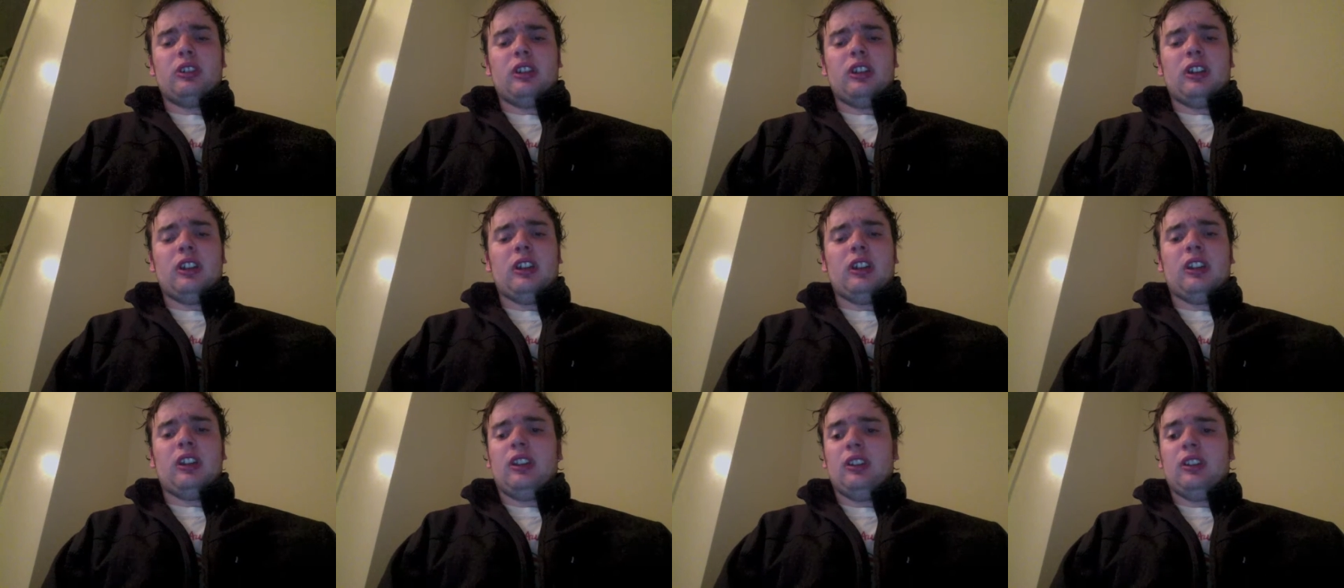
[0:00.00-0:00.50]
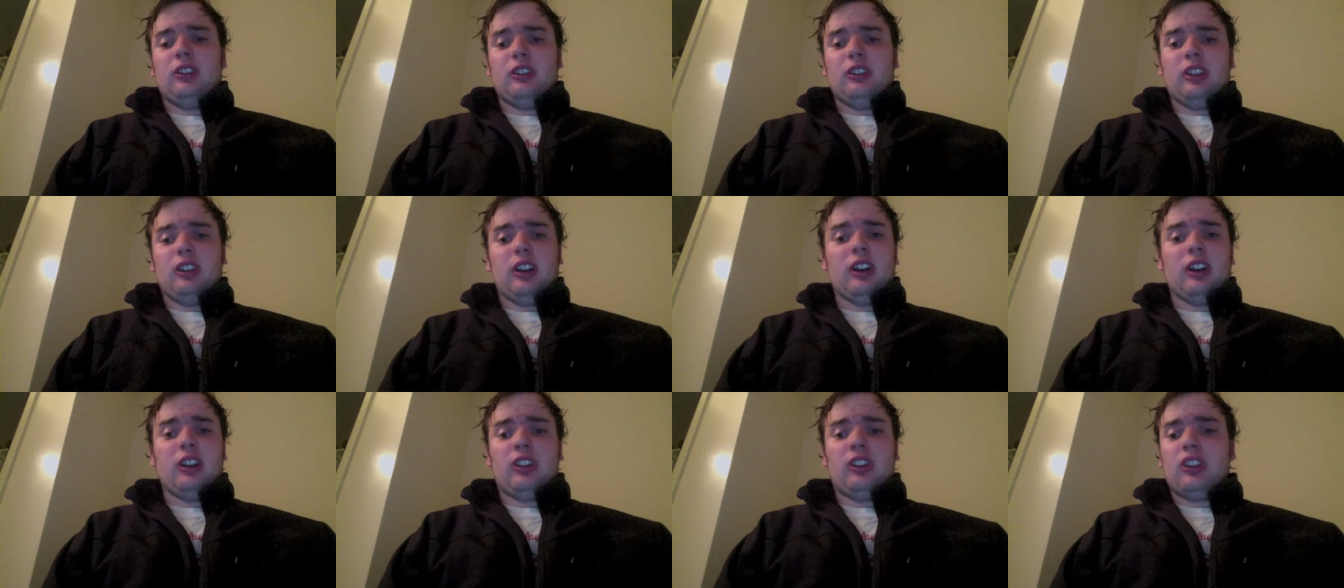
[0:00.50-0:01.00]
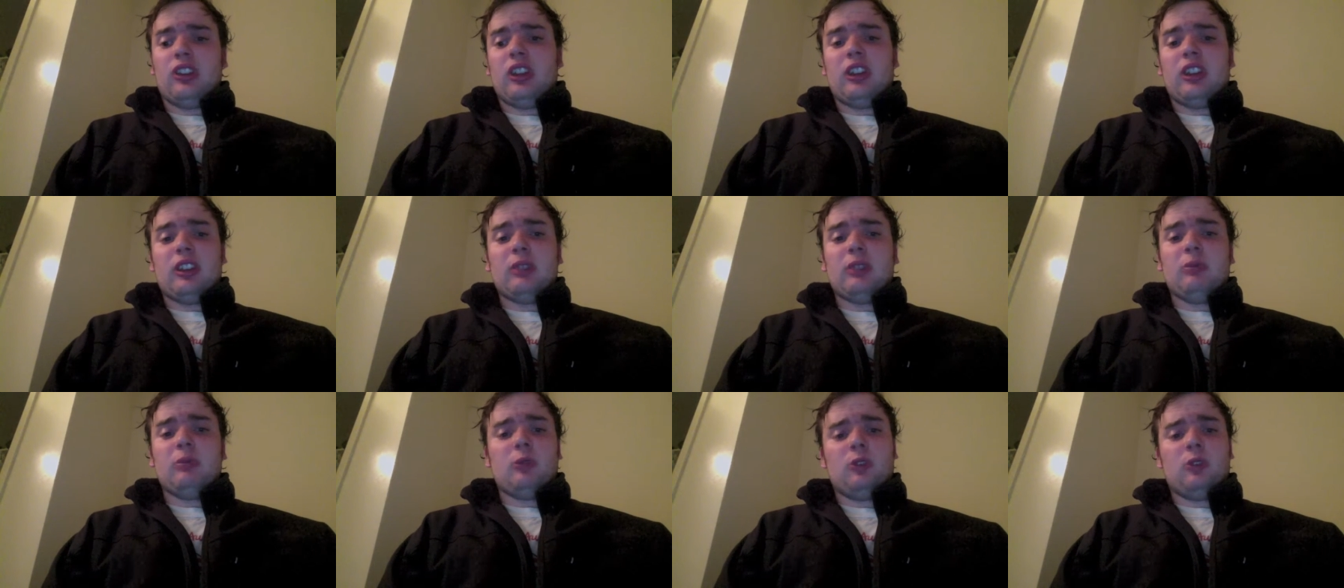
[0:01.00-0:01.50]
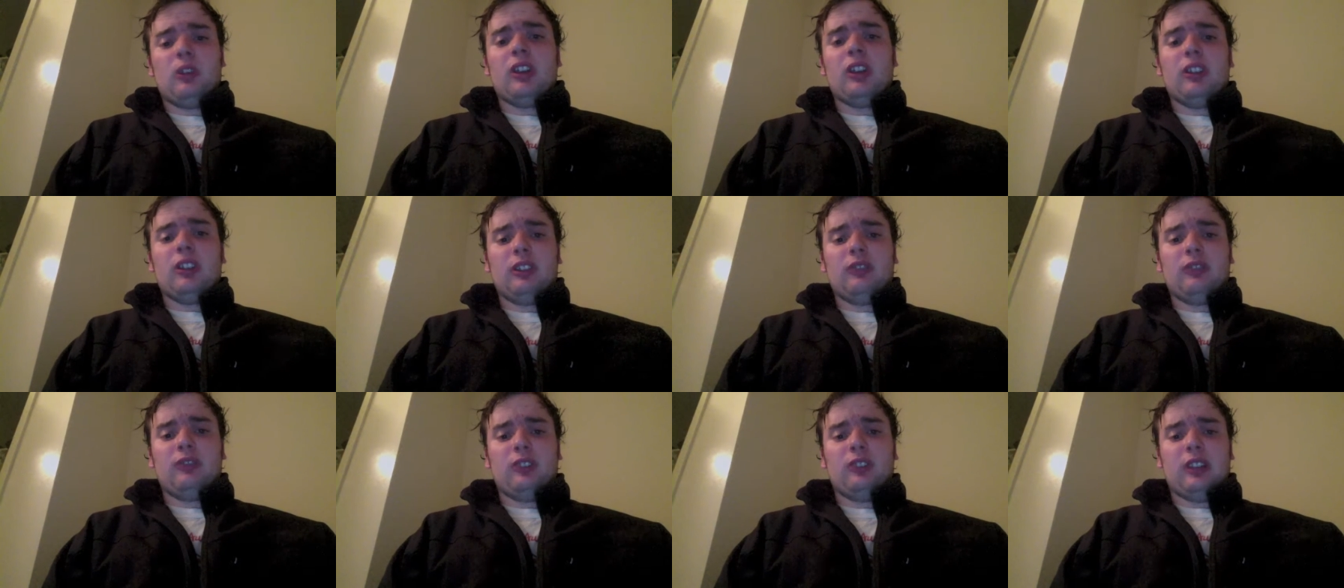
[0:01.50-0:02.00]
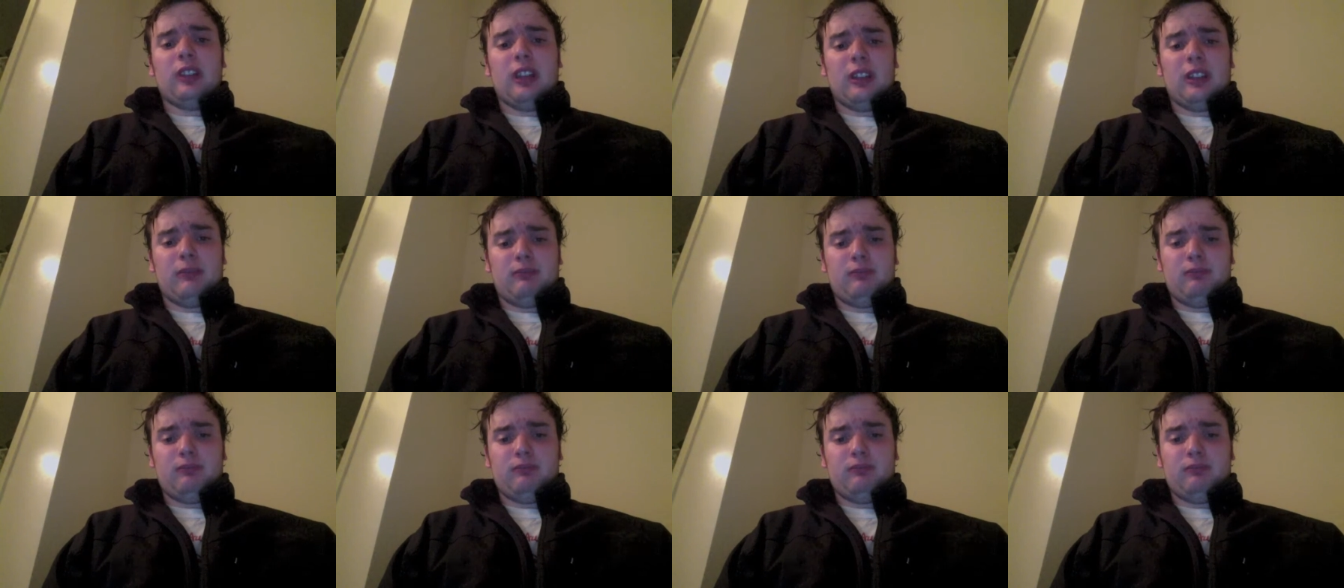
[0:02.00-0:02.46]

and I thank him greatly for that.